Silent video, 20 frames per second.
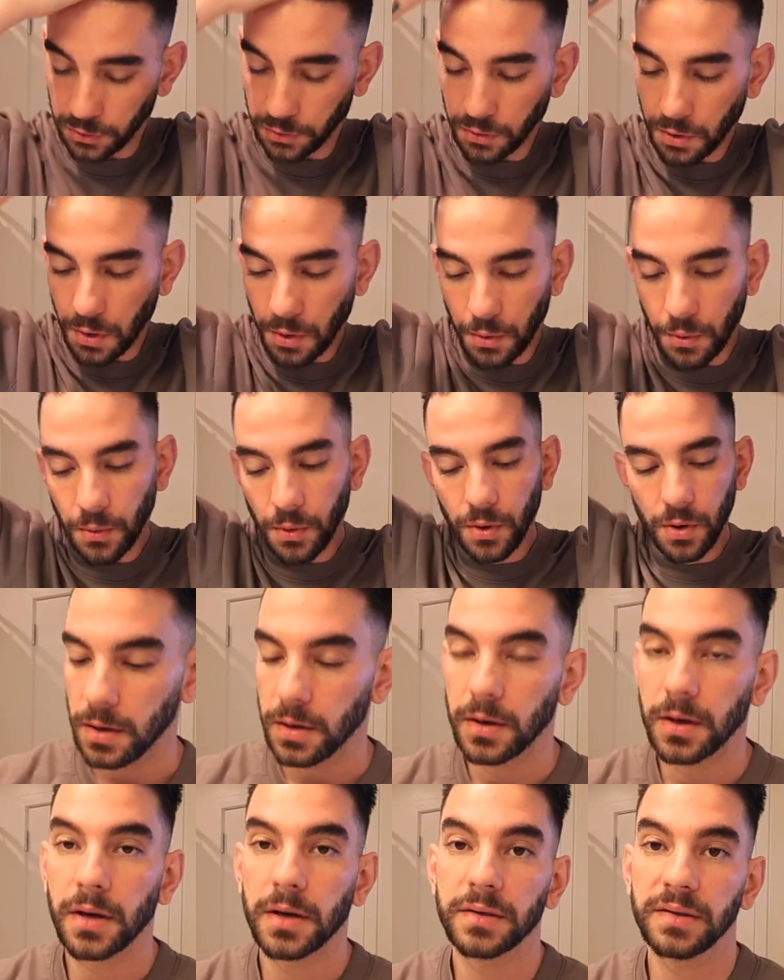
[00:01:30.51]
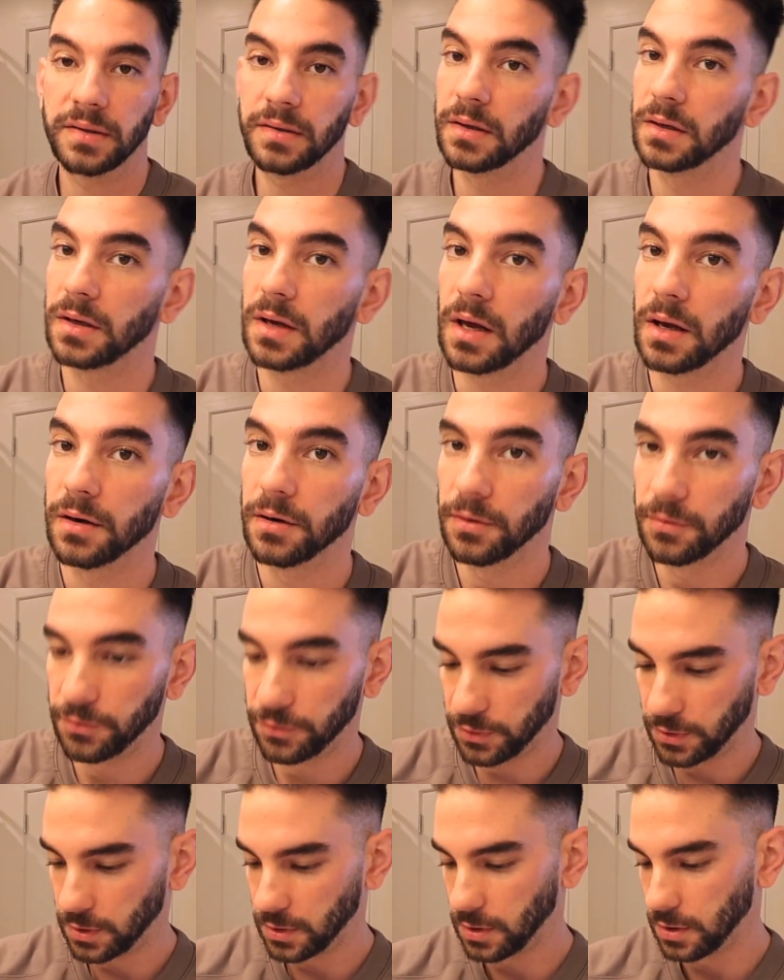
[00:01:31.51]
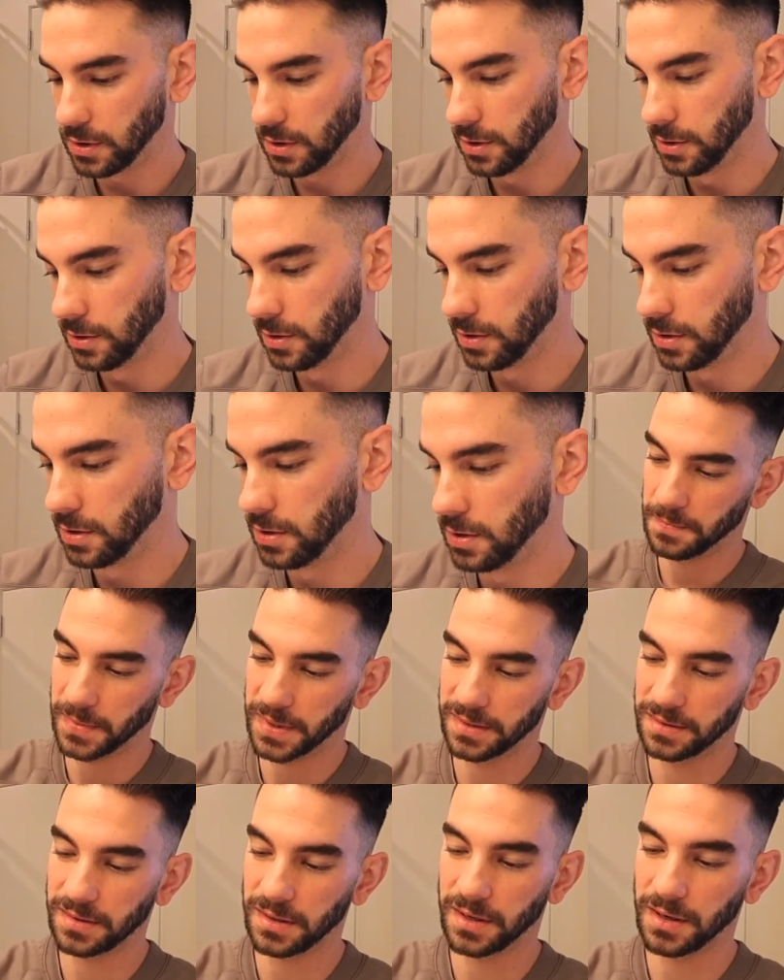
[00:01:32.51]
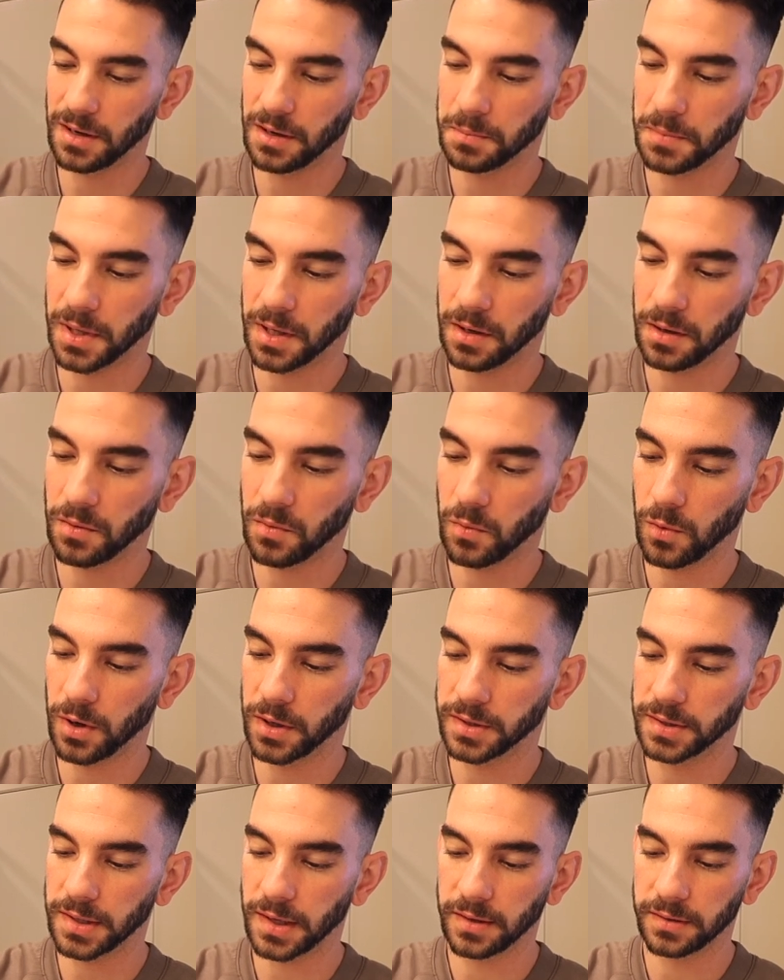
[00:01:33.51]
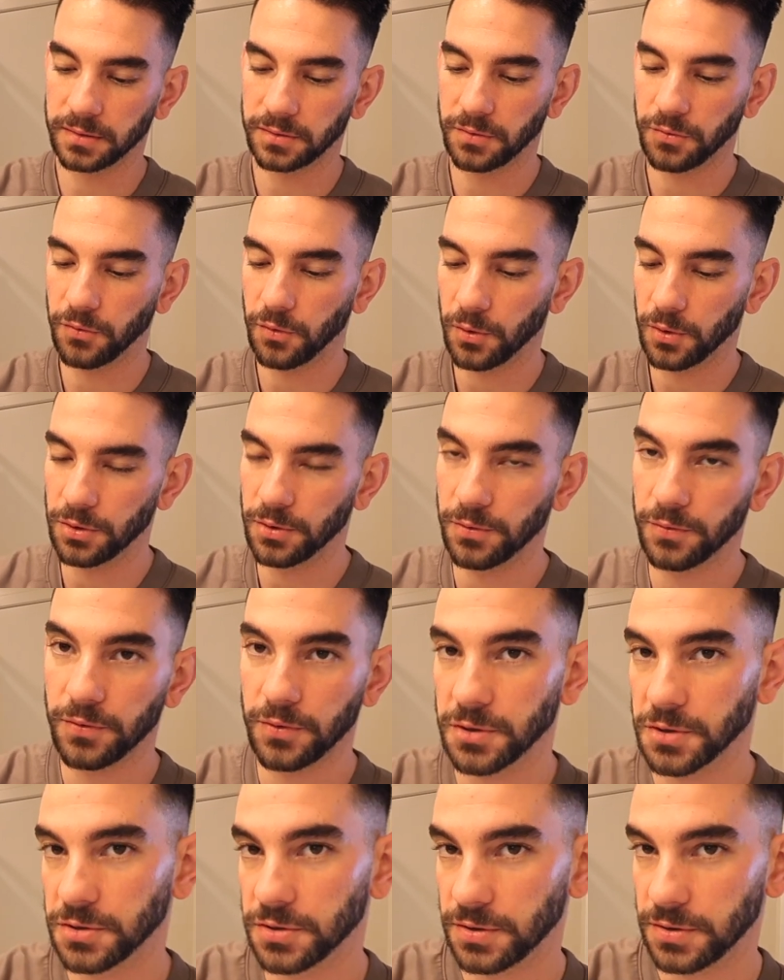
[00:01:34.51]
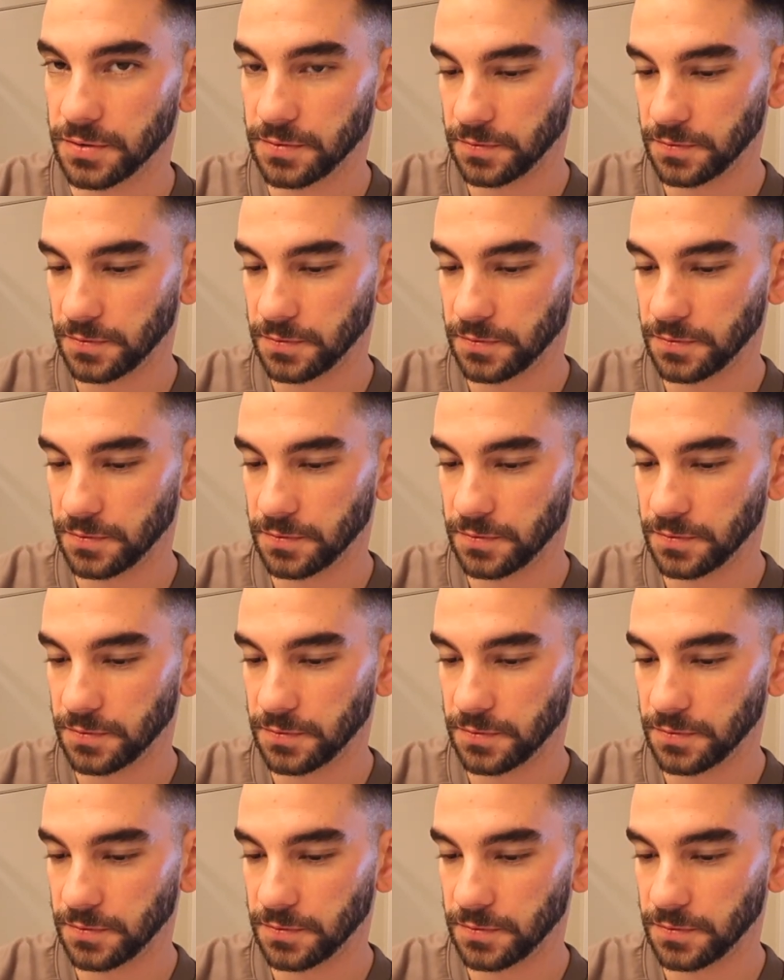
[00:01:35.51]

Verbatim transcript: So gonna see a lot of me sitting on my work desk for the first